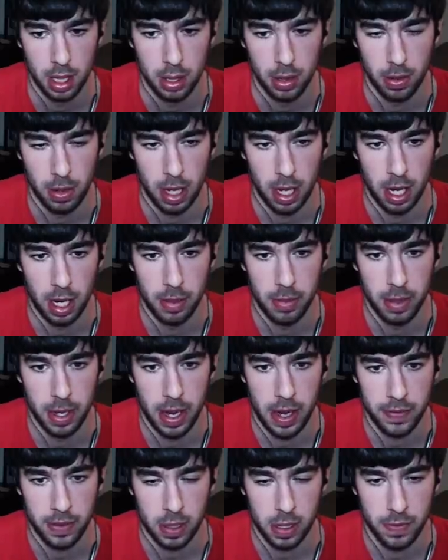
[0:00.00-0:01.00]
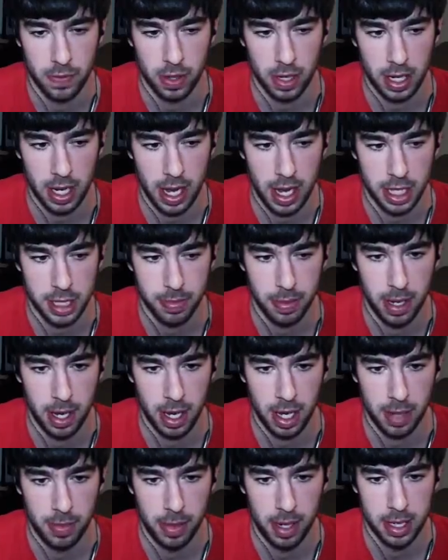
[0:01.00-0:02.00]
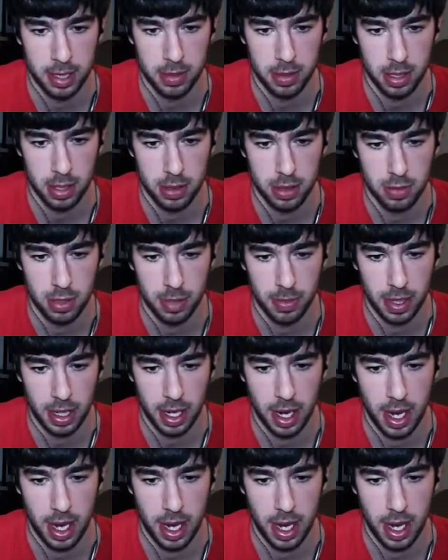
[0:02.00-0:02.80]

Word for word: wow, I'm gonna have to go for a cashback. I might as well use one of my